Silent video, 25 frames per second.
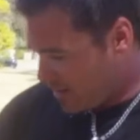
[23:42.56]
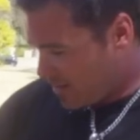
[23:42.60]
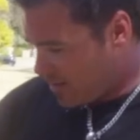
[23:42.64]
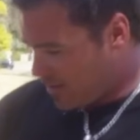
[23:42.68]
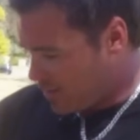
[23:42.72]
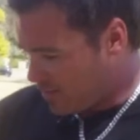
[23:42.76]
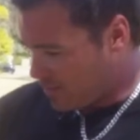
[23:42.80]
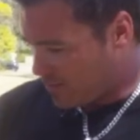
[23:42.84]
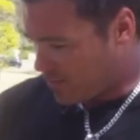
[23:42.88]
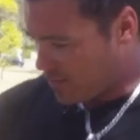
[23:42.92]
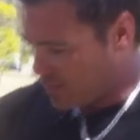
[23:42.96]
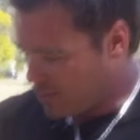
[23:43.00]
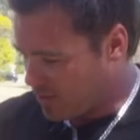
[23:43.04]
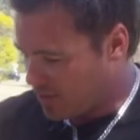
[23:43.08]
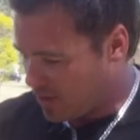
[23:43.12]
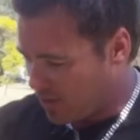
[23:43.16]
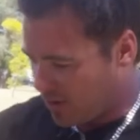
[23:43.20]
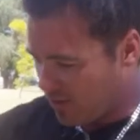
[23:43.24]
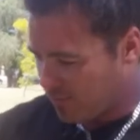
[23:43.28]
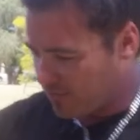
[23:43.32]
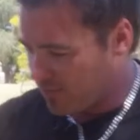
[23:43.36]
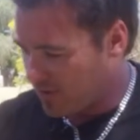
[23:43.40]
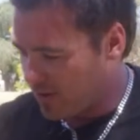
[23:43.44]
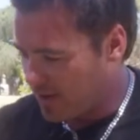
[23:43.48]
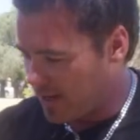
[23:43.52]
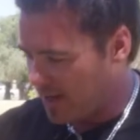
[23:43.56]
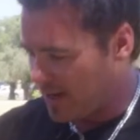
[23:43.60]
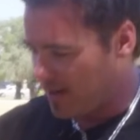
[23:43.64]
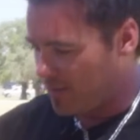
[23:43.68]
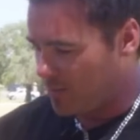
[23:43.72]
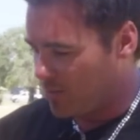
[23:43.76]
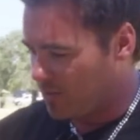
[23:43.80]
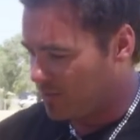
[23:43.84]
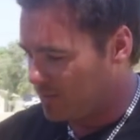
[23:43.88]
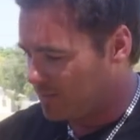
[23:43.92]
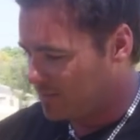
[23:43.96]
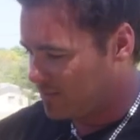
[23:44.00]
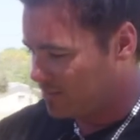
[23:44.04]
Through to off-road
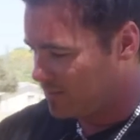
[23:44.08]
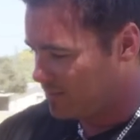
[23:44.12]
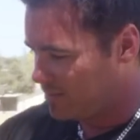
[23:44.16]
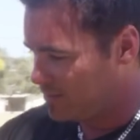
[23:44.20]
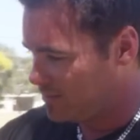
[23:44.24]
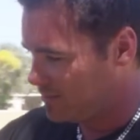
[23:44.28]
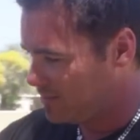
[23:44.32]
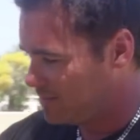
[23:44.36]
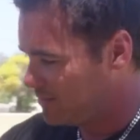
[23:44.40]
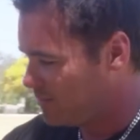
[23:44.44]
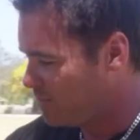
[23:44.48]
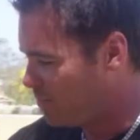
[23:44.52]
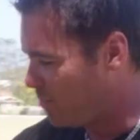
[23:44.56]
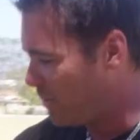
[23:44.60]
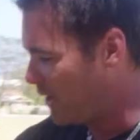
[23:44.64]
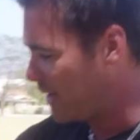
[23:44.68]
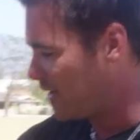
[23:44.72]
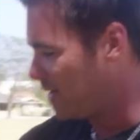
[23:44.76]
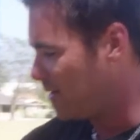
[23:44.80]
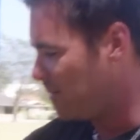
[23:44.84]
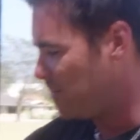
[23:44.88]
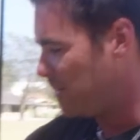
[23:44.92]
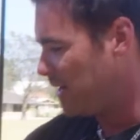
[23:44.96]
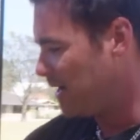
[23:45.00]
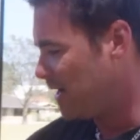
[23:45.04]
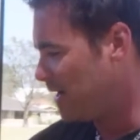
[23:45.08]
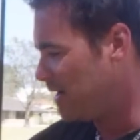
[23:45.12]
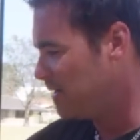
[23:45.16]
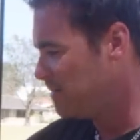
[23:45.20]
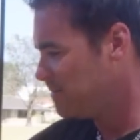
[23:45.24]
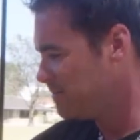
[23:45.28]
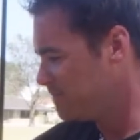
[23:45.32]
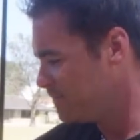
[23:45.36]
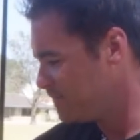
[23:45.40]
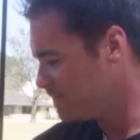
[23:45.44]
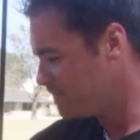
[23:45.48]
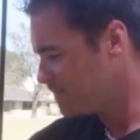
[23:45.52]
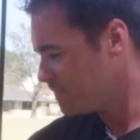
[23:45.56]
animal, Predator bar,
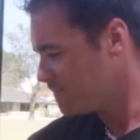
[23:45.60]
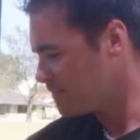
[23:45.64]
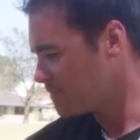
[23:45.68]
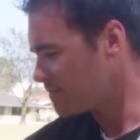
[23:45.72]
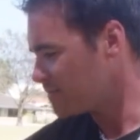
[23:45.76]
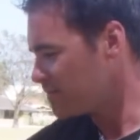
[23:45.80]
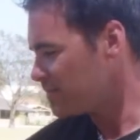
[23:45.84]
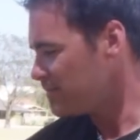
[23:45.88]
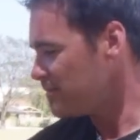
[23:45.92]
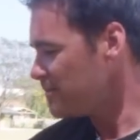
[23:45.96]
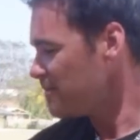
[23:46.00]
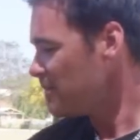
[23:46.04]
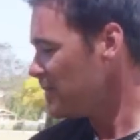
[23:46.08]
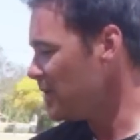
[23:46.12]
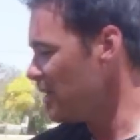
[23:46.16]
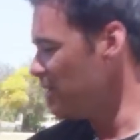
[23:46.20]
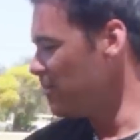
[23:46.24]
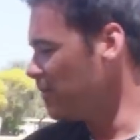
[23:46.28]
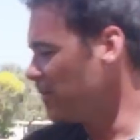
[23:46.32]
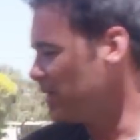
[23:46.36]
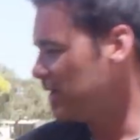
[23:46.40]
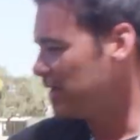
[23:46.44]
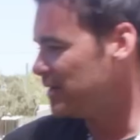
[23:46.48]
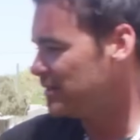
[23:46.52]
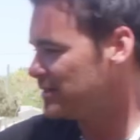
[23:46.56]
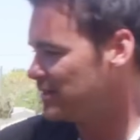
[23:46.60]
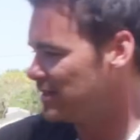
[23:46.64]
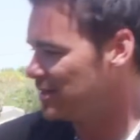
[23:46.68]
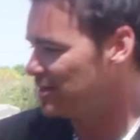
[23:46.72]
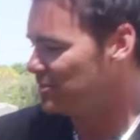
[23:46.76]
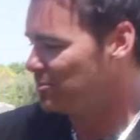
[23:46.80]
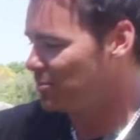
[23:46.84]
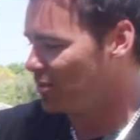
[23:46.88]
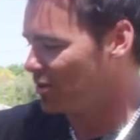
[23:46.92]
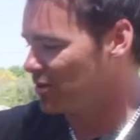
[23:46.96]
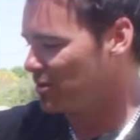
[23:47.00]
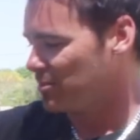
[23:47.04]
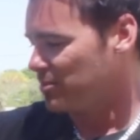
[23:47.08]
we
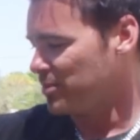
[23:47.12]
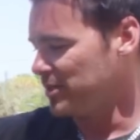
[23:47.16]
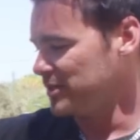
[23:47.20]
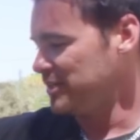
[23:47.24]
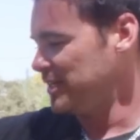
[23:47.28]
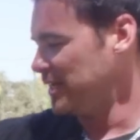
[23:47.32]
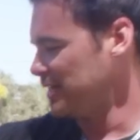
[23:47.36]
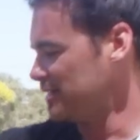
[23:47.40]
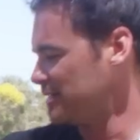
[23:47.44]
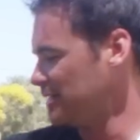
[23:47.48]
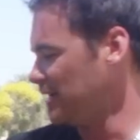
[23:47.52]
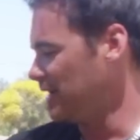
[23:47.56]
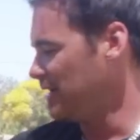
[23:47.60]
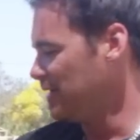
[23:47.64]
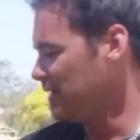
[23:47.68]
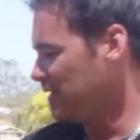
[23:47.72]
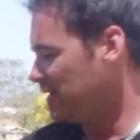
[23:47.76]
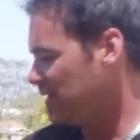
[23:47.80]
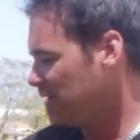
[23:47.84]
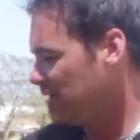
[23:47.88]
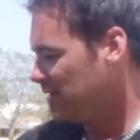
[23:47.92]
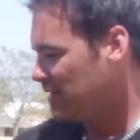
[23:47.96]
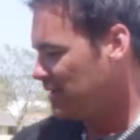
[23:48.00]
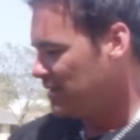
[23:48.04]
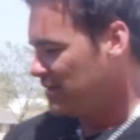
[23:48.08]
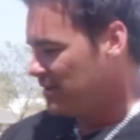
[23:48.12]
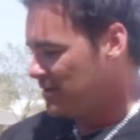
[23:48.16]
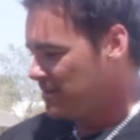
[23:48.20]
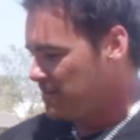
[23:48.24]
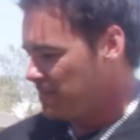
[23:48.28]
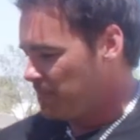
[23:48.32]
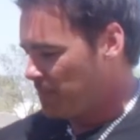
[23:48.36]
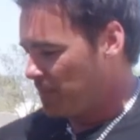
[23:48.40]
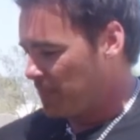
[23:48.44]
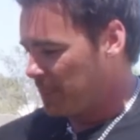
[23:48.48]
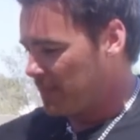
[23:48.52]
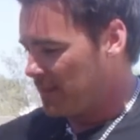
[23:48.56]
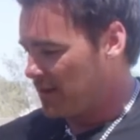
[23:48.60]
did bonnet protector,
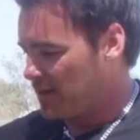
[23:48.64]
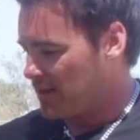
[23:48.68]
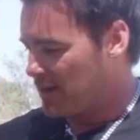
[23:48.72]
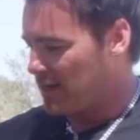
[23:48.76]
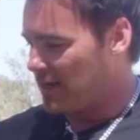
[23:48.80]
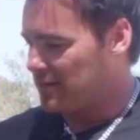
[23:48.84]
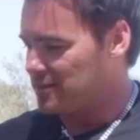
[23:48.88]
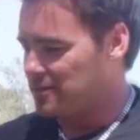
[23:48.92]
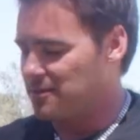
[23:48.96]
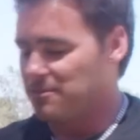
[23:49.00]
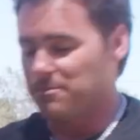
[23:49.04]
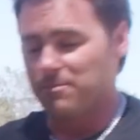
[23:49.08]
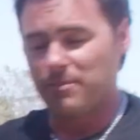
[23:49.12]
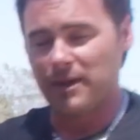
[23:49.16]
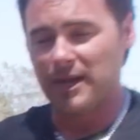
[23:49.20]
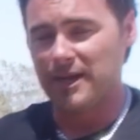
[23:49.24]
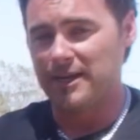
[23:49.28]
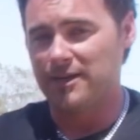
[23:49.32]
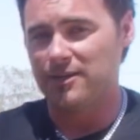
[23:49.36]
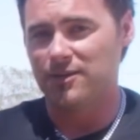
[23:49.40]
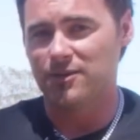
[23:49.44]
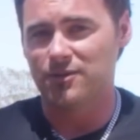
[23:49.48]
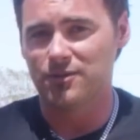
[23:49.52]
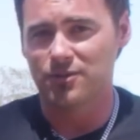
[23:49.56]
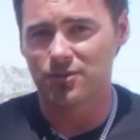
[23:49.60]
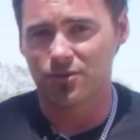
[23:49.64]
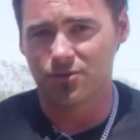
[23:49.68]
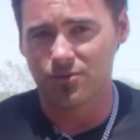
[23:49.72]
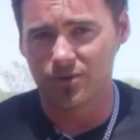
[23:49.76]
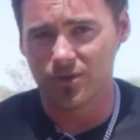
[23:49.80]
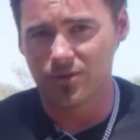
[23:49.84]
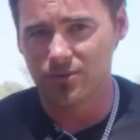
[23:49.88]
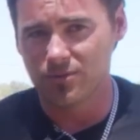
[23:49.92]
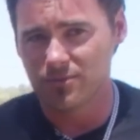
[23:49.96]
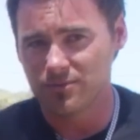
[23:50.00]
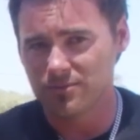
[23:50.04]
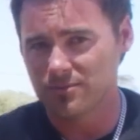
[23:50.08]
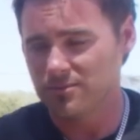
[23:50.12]
custom paint on the
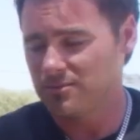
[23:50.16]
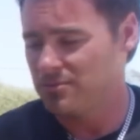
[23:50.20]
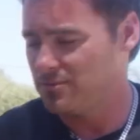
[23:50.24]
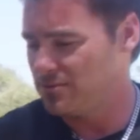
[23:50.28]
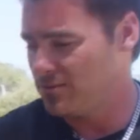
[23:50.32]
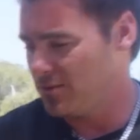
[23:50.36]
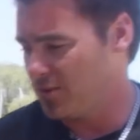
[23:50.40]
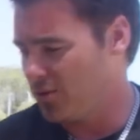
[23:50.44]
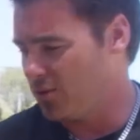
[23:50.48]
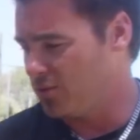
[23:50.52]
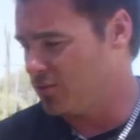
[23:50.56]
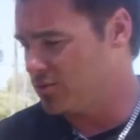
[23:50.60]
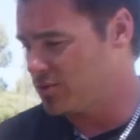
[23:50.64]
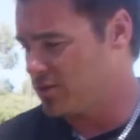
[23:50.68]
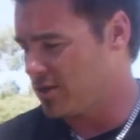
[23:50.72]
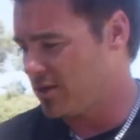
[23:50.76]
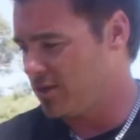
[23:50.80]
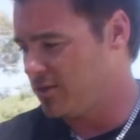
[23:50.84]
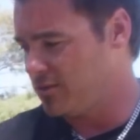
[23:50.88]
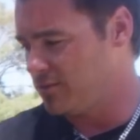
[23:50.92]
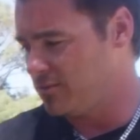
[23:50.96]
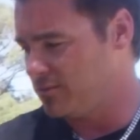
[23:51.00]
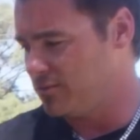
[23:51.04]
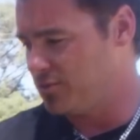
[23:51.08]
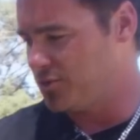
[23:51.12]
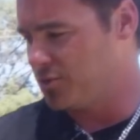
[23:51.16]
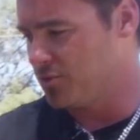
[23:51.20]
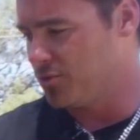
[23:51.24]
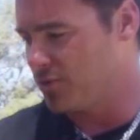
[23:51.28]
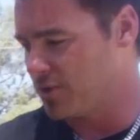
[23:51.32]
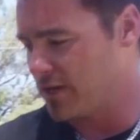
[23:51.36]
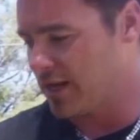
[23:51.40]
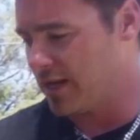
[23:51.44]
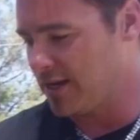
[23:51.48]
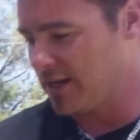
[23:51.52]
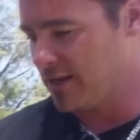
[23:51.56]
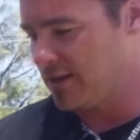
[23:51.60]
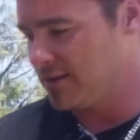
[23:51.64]
grille, also dual
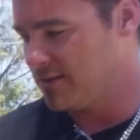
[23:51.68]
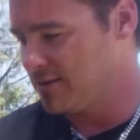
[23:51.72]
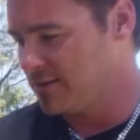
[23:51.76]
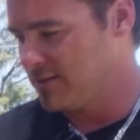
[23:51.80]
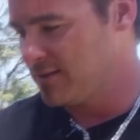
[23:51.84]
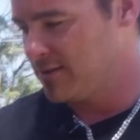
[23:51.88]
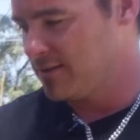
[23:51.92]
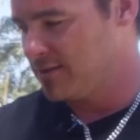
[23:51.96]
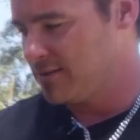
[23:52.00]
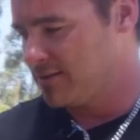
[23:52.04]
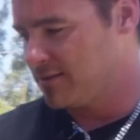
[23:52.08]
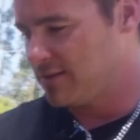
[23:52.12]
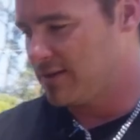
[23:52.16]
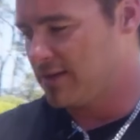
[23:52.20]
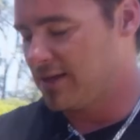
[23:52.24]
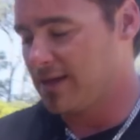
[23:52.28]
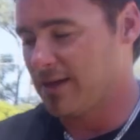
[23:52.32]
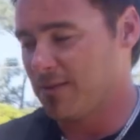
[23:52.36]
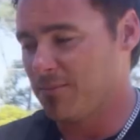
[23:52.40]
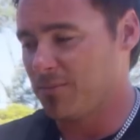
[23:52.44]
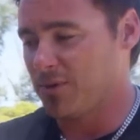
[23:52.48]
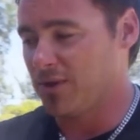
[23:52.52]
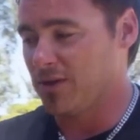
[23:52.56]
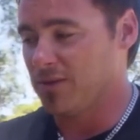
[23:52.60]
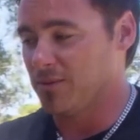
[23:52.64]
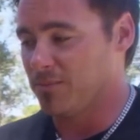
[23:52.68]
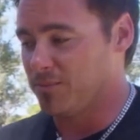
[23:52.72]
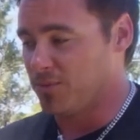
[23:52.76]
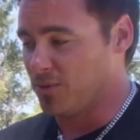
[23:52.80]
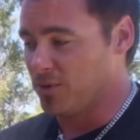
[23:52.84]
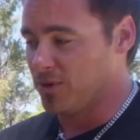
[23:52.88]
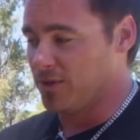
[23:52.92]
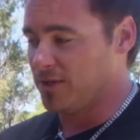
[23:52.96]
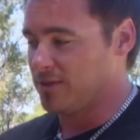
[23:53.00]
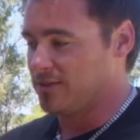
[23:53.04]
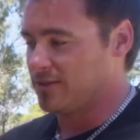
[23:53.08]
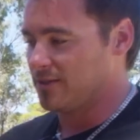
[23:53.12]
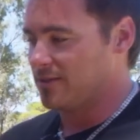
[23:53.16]
colour by the
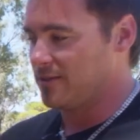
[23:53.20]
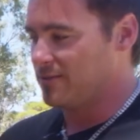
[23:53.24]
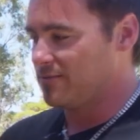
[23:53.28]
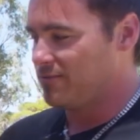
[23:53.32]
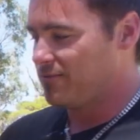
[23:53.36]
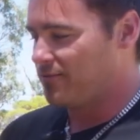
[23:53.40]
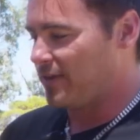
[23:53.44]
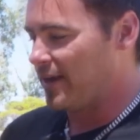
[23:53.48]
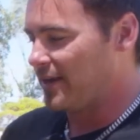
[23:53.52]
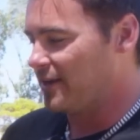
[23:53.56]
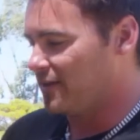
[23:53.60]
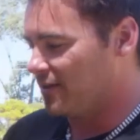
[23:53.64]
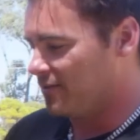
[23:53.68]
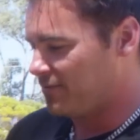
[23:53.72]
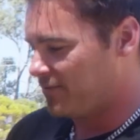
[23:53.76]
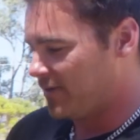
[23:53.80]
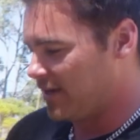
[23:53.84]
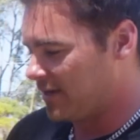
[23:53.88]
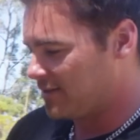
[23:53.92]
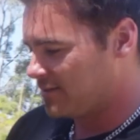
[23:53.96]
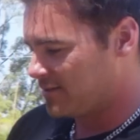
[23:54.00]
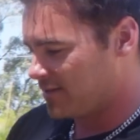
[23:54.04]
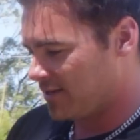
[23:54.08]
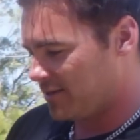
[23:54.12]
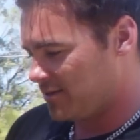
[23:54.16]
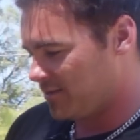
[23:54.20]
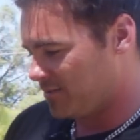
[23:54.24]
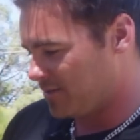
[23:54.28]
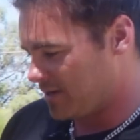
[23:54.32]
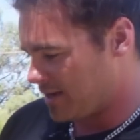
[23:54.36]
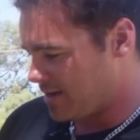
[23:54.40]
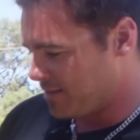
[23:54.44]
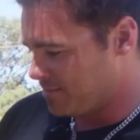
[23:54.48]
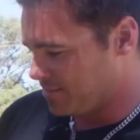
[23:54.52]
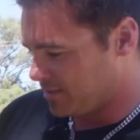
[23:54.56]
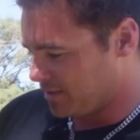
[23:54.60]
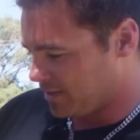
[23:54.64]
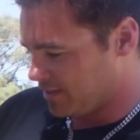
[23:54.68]
boys at Fatal Effects. They do an
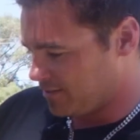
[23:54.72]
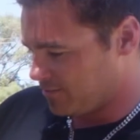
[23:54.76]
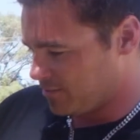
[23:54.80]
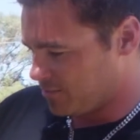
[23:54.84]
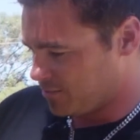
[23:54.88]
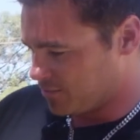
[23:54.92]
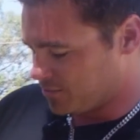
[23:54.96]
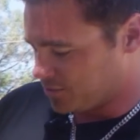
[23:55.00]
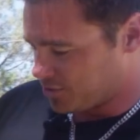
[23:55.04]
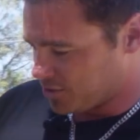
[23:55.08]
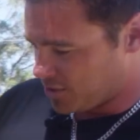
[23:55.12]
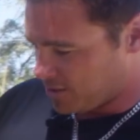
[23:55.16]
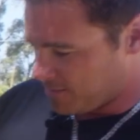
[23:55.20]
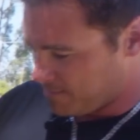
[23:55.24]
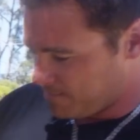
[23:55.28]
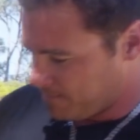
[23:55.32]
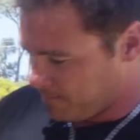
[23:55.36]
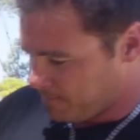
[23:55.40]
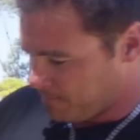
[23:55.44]
unbelievable job.